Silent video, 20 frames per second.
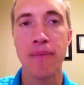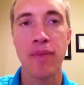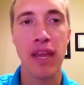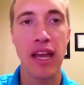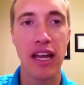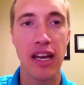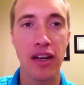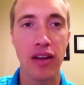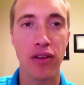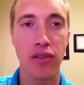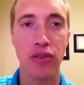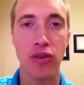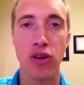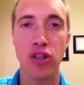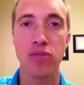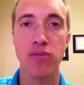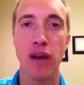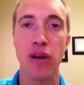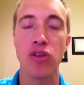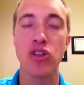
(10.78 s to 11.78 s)
And of
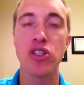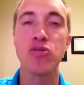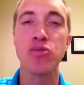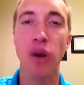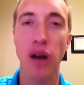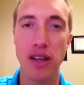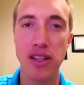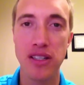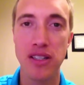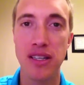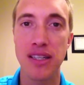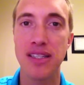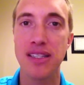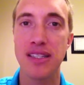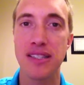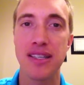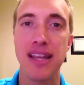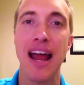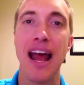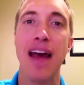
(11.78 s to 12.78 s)
course my response to this
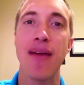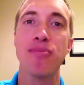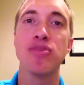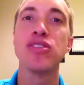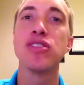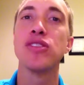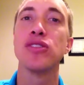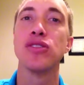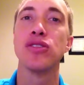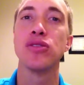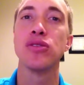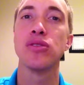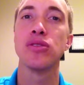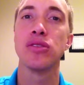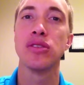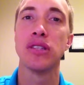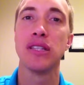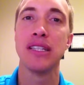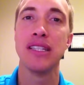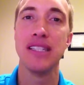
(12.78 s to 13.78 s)
is an absolute
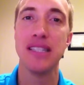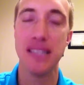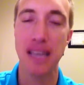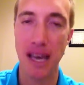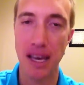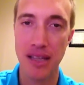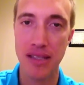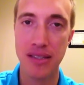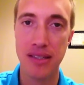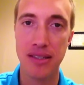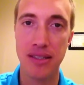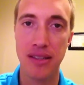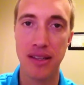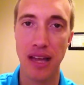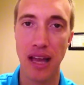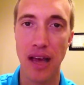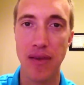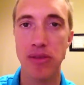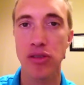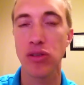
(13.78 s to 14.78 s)
yes, they
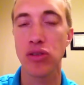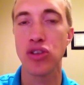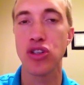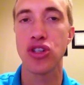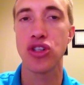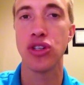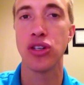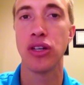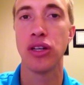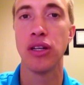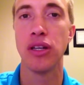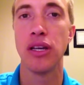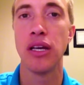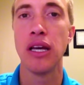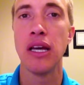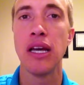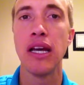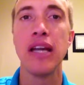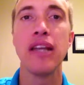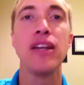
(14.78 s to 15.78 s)
absolutely should.
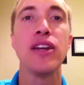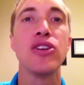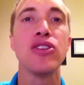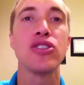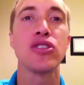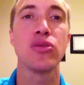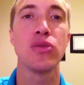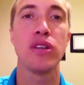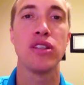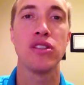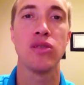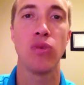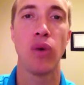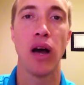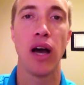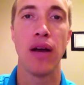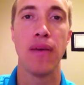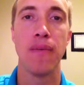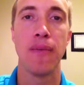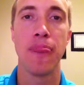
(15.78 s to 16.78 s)
And here's the reason
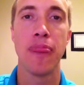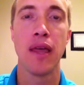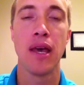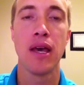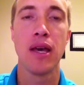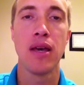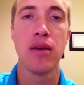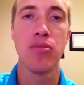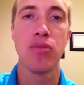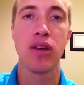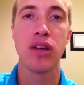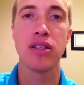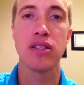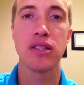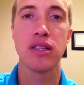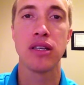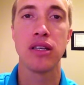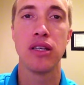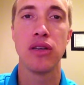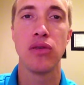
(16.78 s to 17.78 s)
why. Because
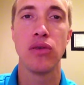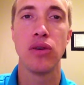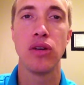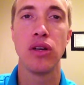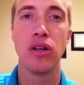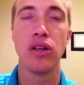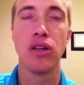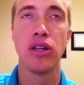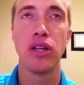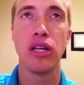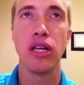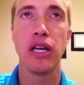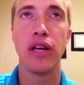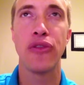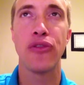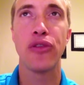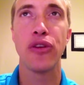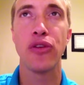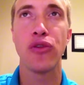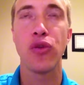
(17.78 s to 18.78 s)

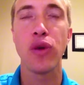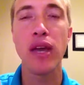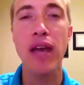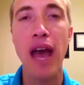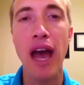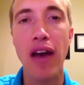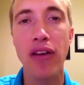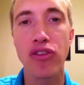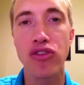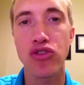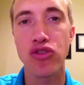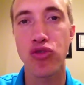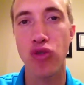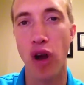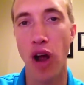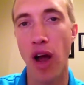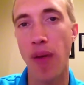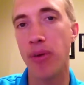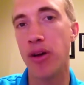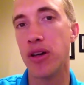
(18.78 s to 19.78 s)
if we have
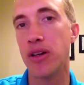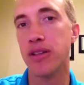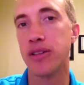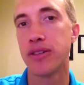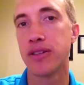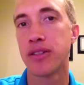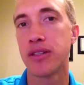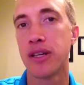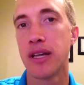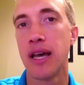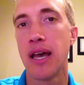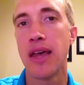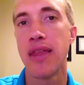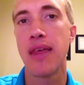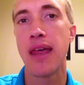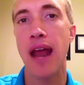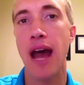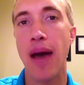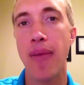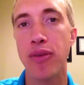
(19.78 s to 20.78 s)
traumas
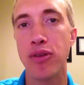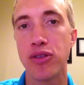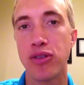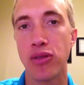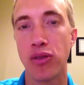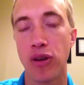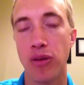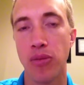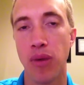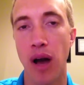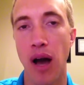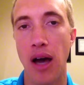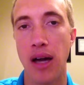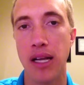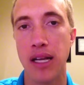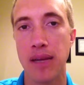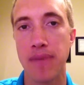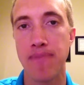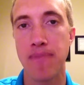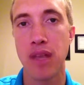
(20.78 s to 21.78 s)
that happen to our
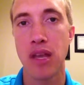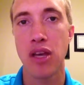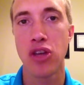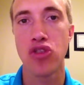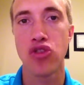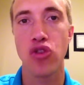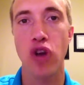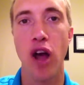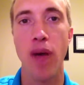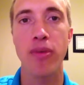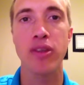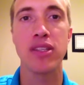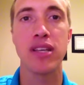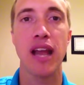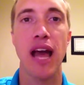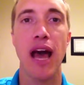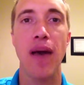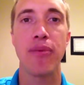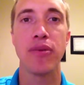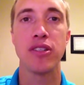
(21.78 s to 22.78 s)
body, traumas that
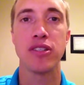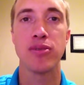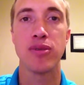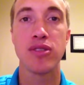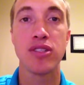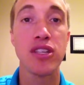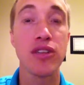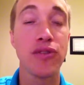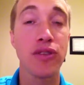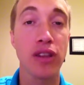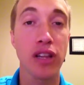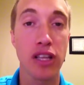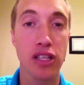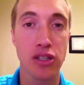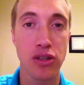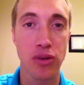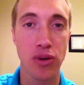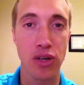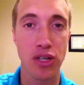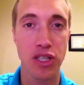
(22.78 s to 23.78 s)
happen specifically
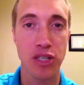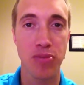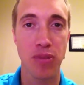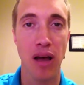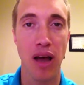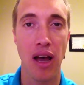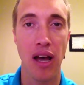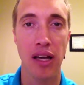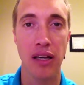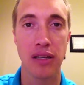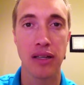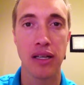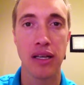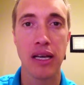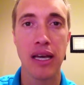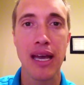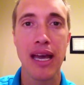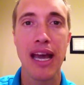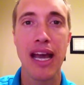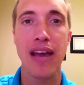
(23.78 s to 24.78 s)
to our spine,
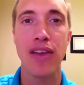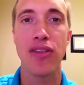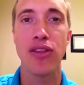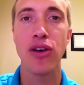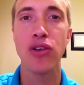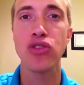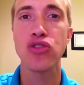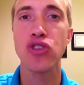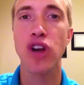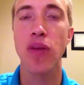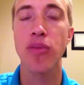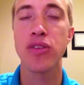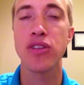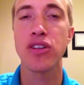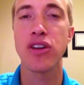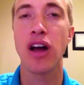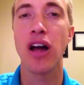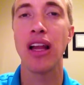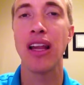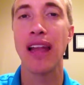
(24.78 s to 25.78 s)
and those traumas are
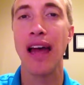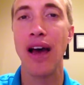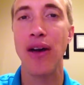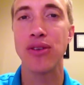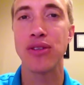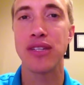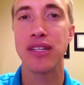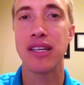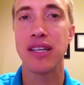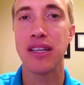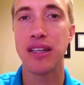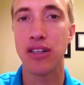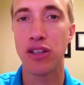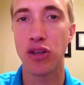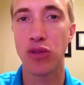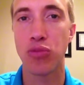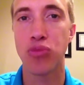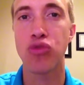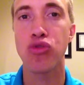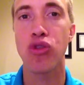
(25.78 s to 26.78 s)
not allowed to
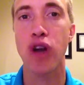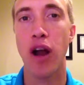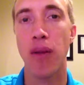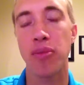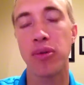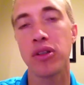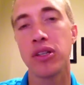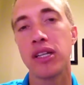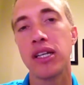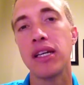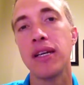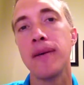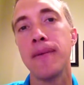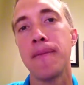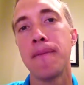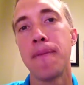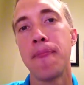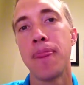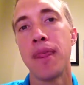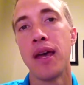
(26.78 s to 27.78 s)
heal properly,
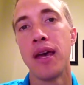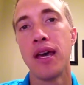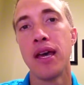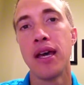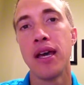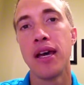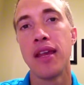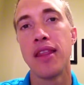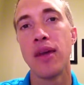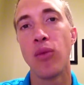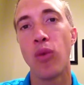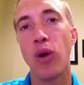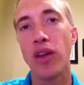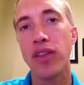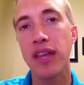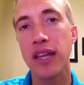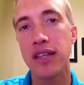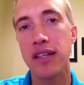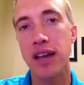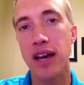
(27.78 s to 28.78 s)
then what
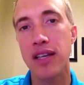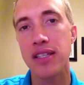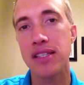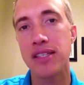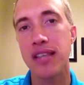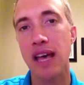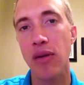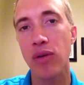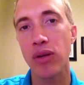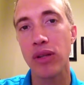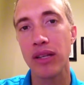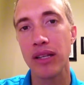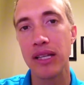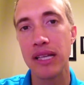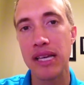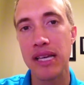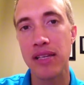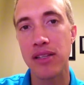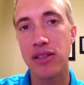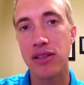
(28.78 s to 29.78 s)
that does is that will
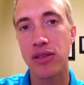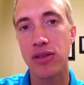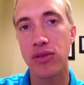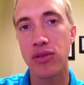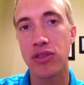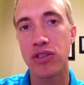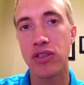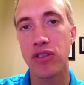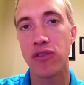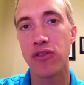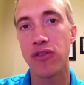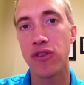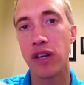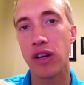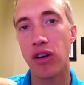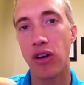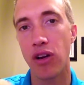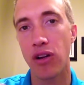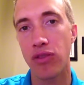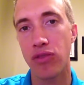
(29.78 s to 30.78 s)
lead to
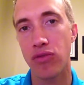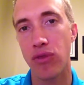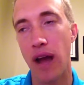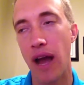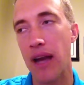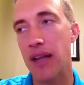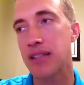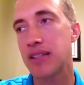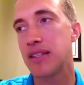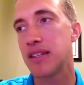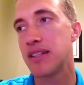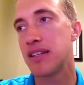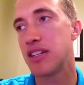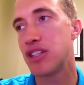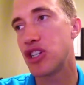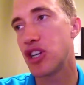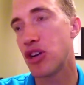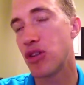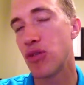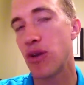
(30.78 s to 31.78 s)
severe arthritis and
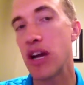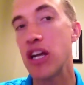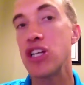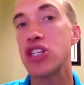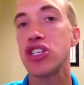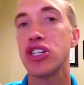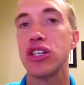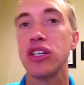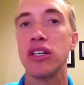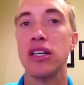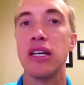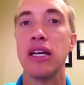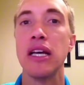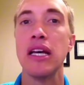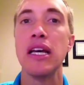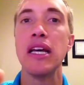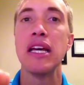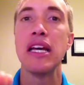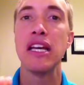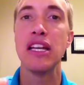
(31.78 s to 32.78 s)
degeneration
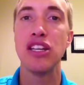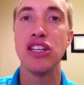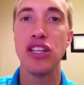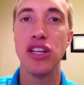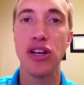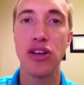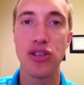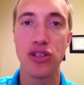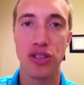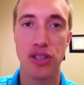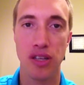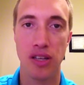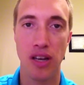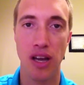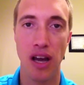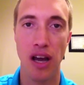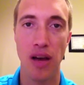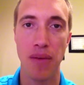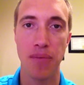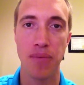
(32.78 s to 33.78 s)
in years to
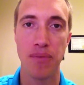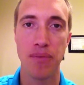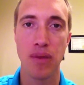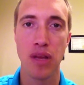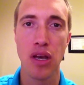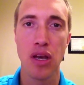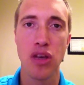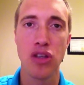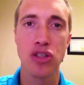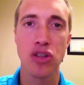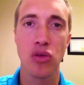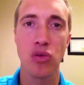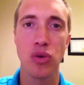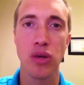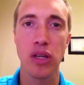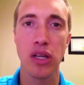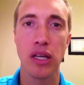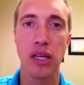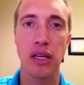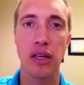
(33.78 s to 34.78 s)
come. So
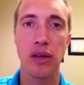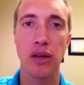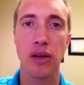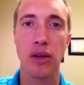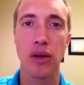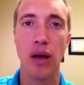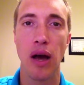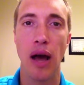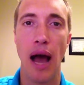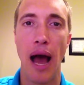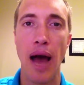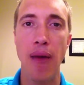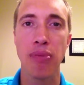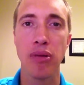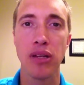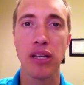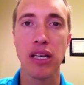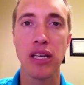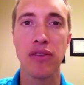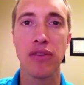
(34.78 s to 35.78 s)
really, I
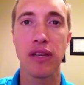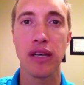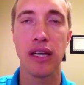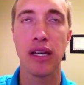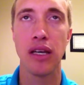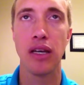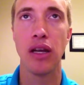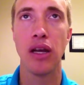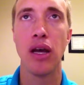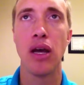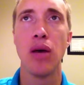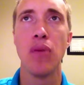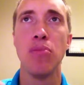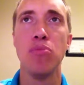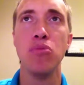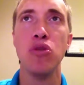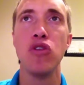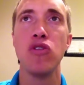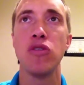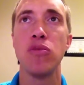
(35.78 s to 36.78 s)
believe in
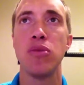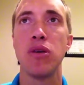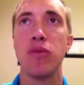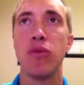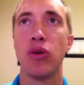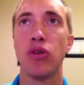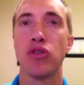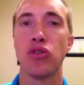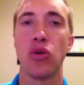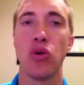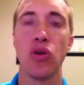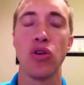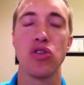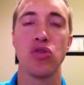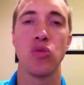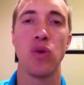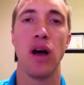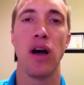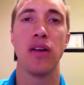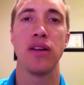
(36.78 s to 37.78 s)
moving people towards
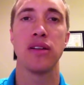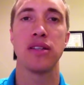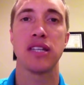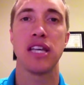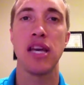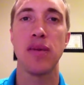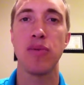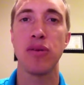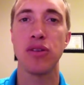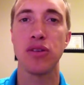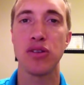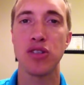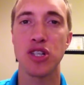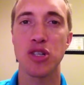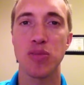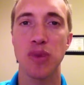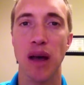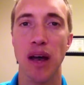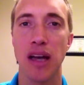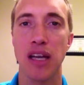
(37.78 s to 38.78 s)
wellness, keeping their
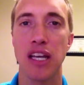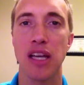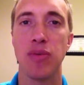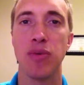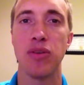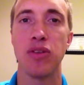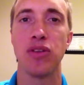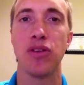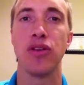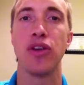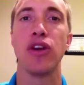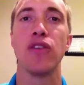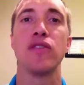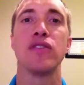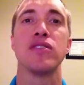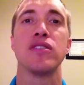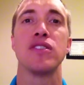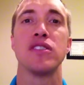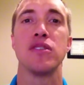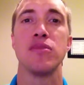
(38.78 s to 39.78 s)
spine, keeping their
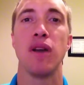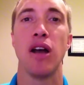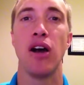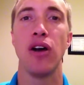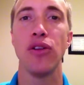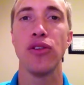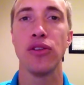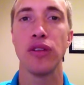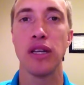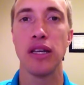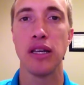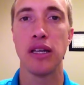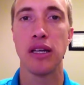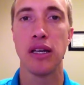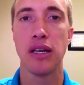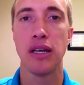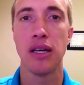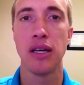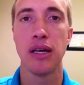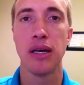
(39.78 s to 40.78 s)
nervous system healthy,
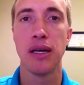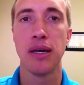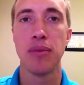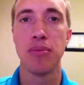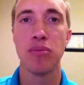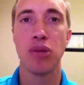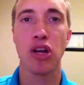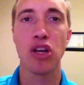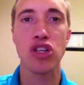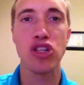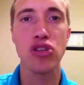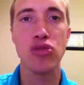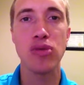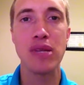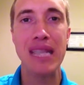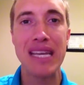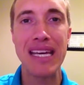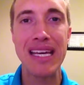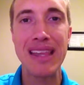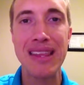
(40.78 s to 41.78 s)
because you
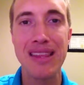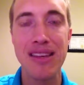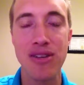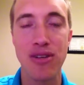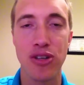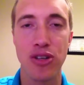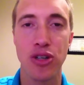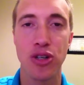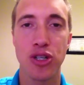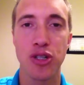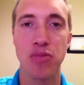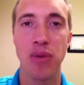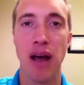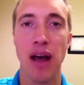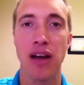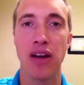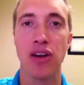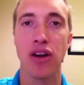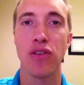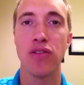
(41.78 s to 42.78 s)
need your
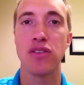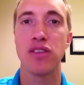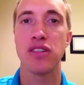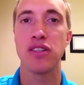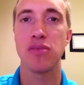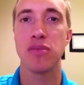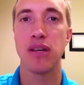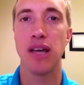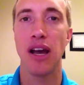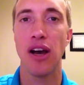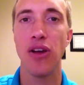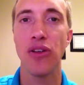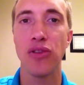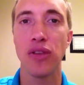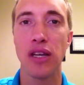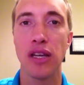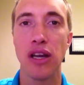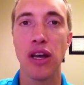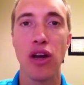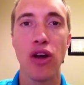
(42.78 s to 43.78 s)
spine and nervous system to be
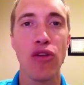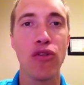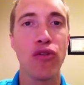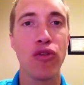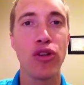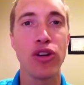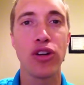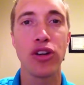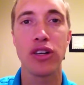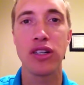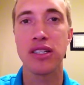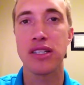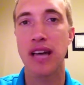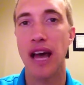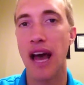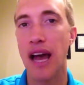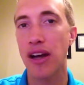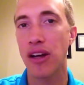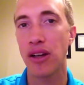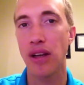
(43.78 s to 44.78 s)
healthy for your
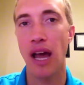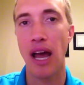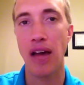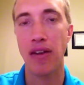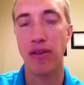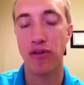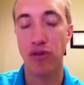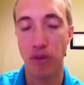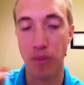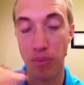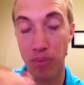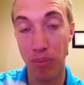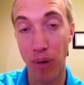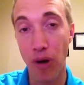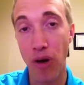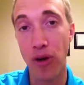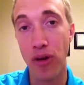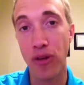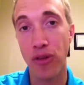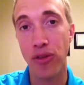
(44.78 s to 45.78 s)
entire life, from
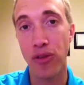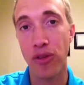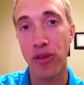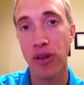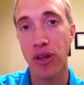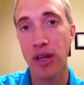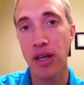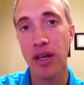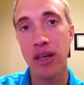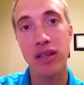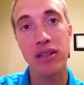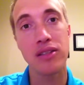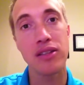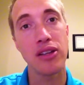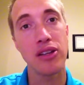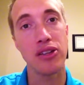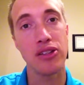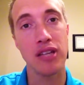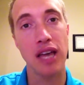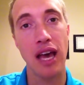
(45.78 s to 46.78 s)
birth
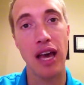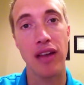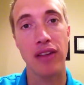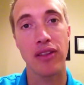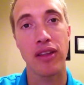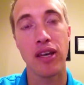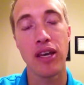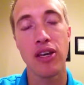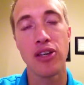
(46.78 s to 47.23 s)
until death.